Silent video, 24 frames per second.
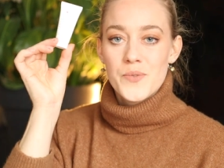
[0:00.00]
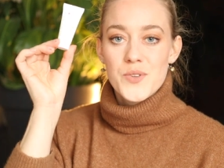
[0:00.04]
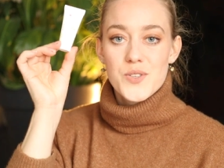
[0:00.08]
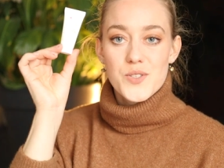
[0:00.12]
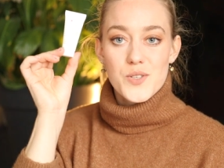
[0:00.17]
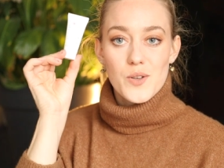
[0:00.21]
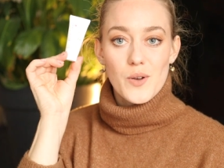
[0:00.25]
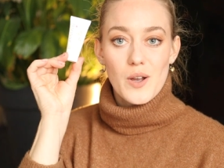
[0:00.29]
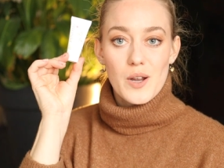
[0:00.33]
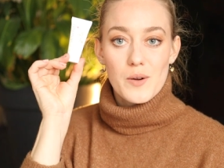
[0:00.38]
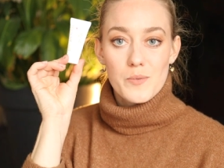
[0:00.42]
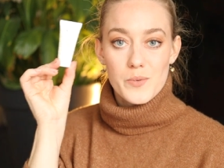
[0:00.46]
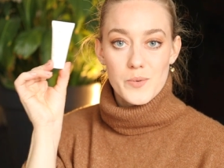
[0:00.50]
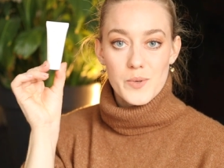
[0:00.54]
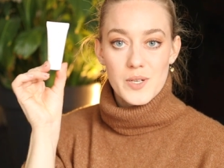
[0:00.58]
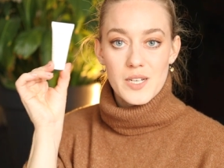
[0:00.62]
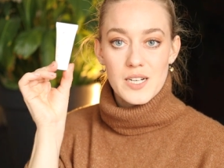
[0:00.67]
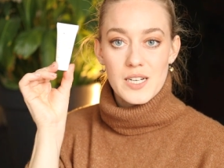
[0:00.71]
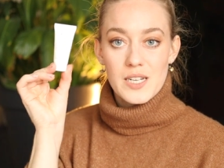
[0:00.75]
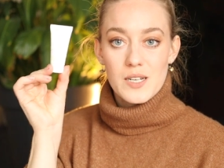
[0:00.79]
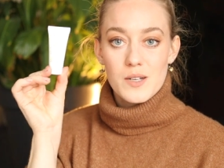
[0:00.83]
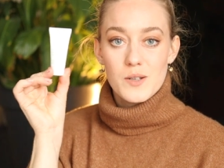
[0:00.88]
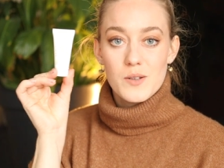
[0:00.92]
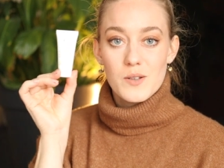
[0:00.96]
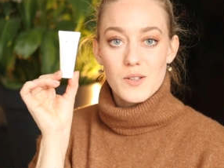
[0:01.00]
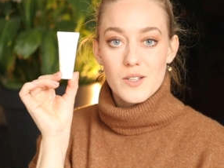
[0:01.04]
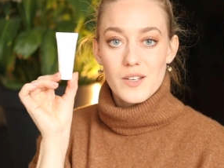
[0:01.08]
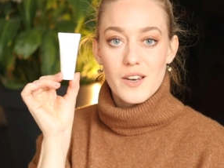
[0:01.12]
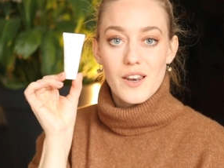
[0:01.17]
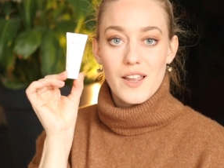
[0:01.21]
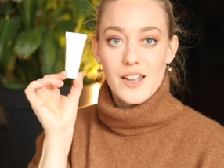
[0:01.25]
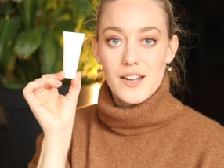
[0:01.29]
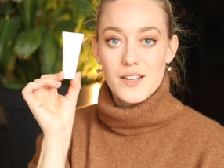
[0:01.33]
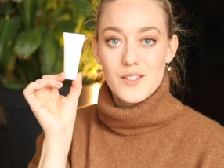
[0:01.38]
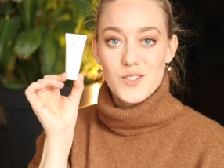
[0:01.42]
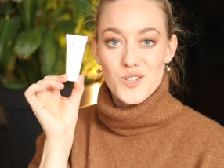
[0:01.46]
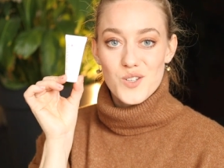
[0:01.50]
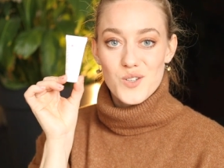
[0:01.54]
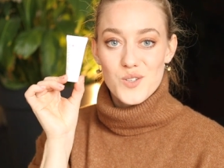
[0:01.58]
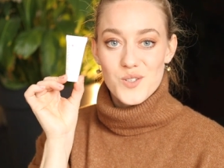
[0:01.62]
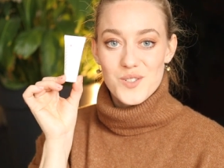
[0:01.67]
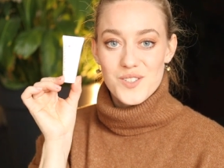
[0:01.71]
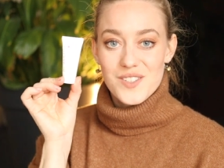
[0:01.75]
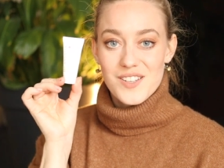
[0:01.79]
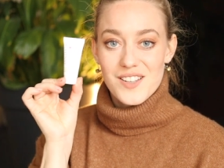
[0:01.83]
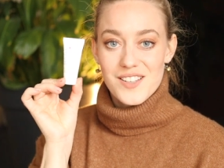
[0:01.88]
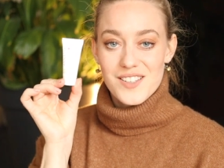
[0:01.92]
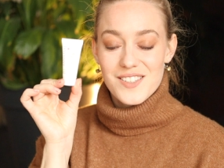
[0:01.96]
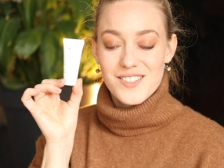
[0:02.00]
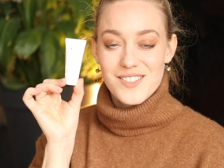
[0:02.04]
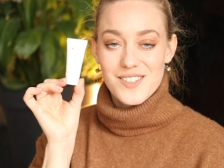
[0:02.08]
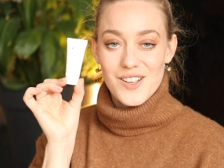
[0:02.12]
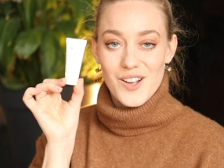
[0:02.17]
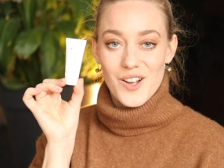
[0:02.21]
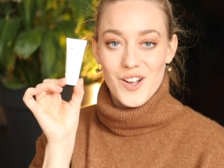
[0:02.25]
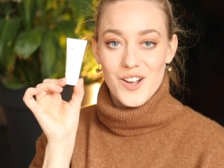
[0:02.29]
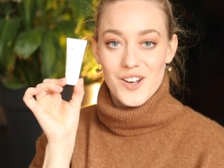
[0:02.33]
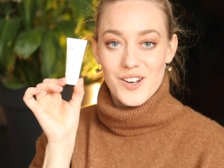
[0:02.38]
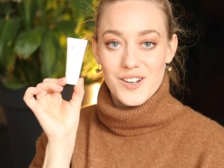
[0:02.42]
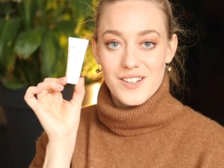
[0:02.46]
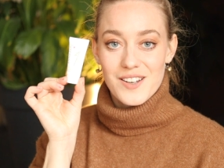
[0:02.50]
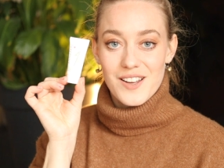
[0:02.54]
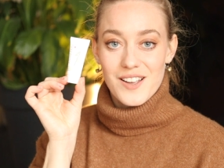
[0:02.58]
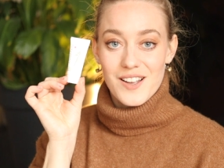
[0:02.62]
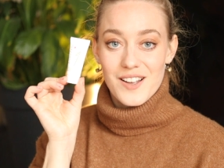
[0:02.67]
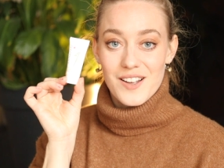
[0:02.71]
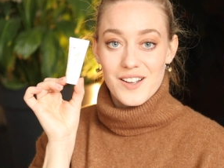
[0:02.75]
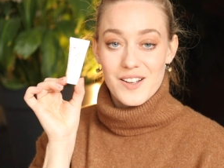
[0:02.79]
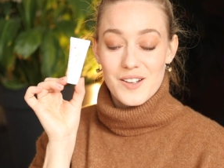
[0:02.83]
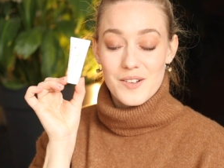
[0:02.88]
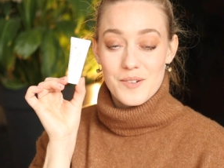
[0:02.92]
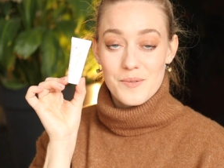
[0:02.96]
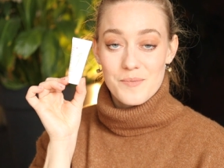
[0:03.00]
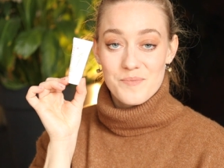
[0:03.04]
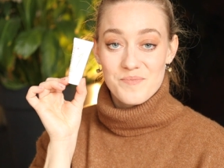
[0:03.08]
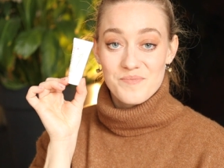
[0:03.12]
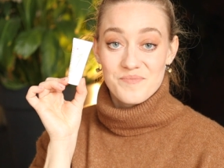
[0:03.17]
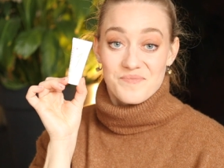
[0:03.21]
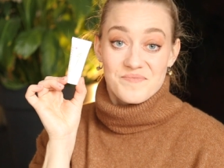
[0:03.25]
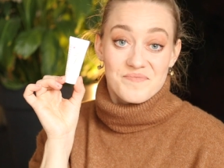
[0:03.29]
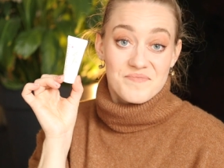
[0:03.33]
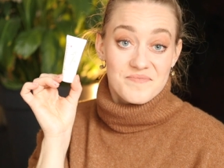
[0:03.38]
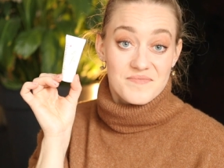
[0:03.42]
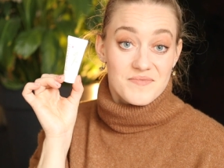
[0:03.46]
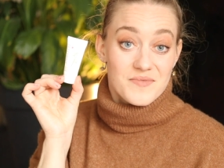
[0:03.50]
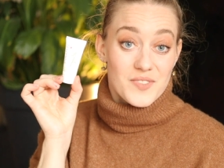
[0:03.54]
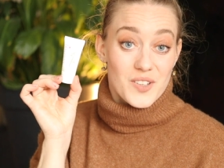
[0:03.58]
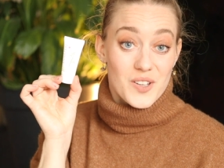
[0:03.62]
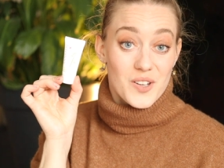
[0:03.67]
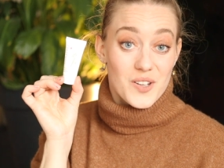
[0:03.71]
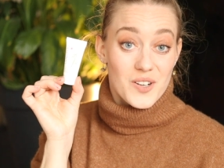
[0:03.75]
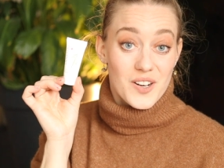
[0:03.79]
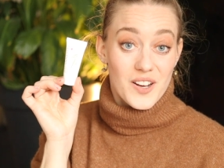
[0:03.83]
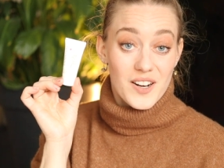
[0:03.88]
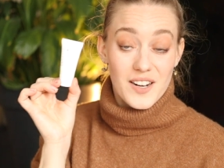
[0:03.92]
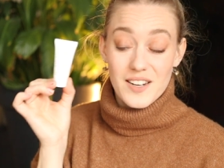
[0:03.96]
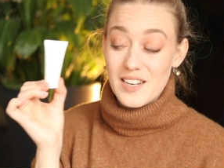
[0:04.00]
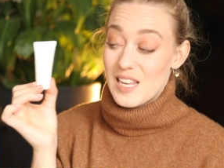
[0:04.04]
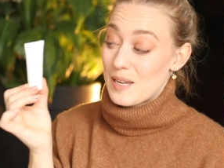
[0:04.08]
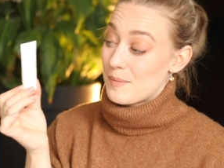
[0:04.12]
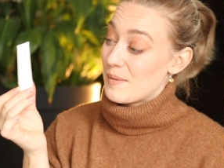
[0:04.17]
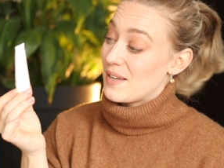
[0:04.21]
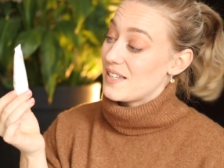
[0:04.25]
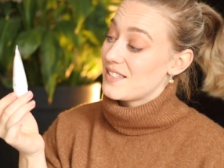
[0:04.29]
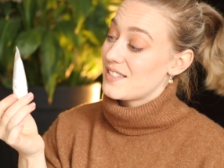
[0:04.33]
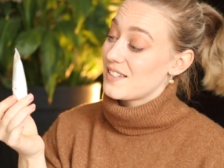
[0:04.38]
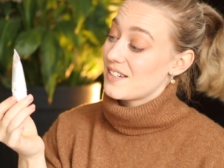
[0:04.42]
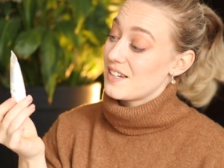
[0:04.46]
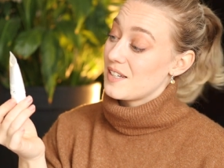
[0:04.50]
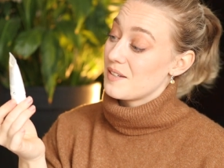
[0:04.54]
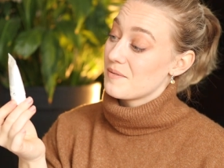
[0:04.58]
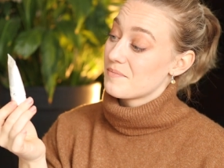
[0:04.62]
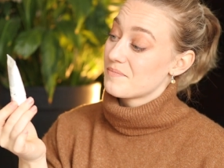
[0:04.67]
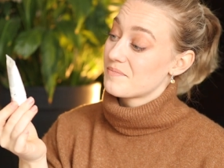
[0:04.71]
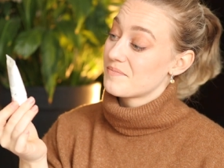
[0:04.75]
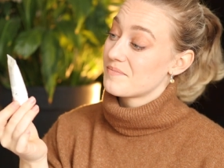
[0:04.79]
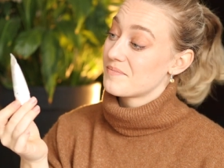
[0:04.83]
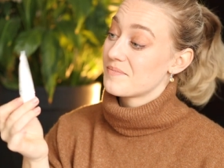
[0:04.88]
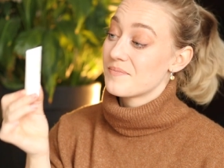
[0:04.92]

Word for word: So I really like to use this on, um, on holiday basically.